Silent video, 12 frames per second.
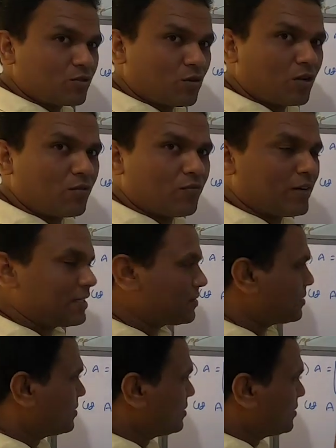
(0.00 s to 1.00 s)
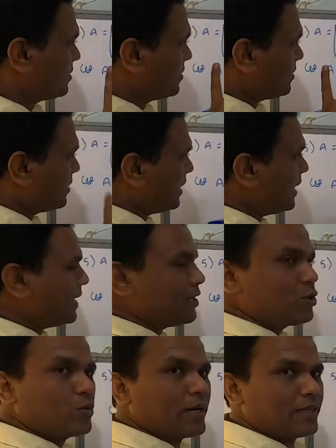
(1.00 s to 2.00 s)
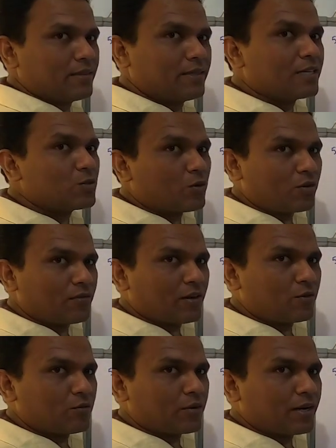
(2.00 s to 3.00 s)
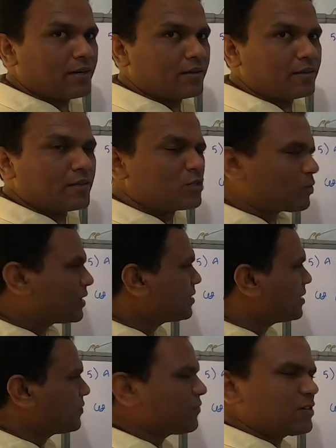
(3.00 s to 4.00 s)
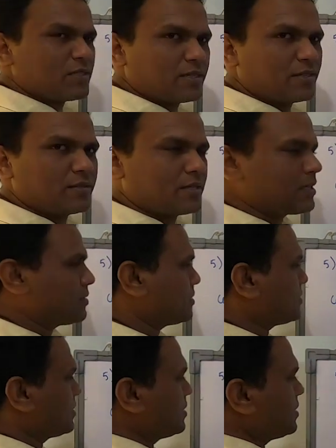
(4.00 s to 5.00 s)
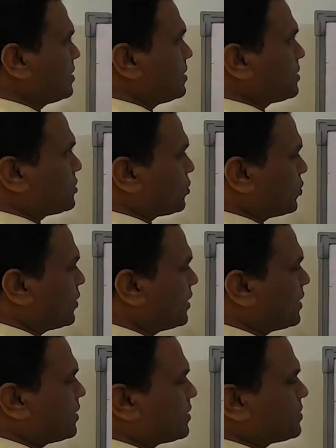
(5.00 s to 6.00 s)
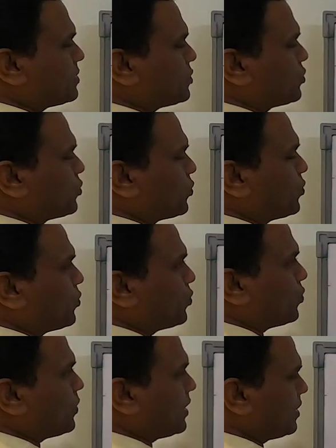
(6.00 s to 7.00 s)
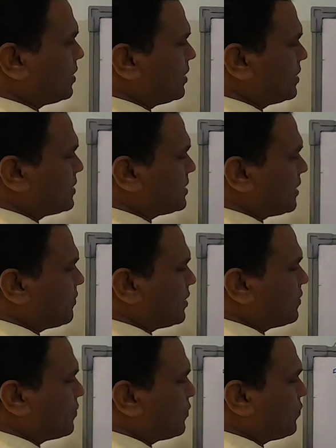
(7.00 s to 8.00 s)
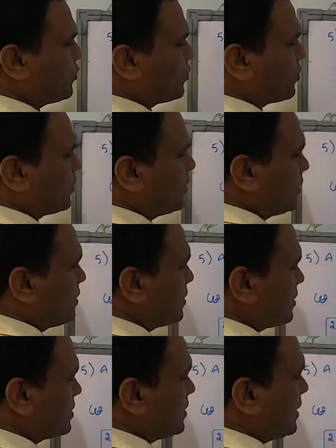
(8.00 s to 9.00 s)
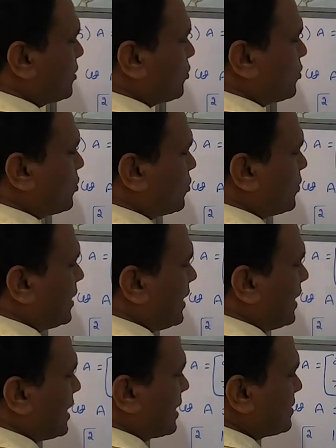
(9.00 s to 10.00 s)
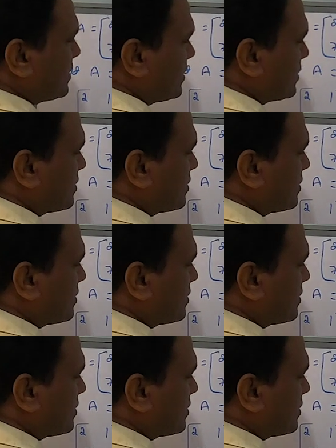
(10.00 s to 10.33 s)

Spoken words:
with column wise, A into I, that is what we have to write. That's one thing, first thing changes. So here it is 2 1 7 4 is equal to A as it